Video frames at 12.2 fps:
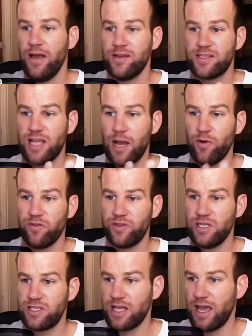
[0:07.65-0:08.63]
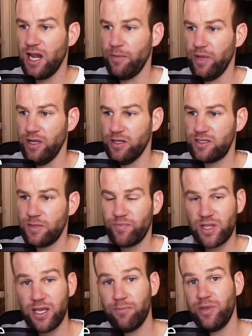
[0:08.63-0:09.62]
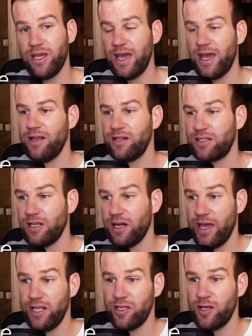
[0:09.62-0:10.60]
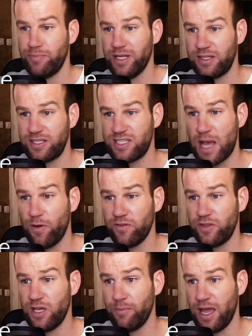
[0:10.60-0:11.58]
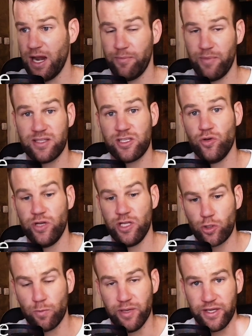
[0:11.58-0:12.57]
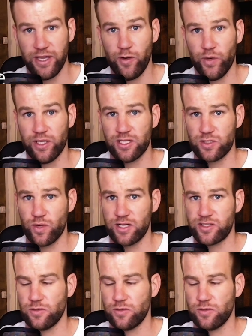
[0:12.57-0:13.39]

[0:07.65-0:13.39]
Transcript: Some of these elements can be added later, but some of them elements you need to begin with as well.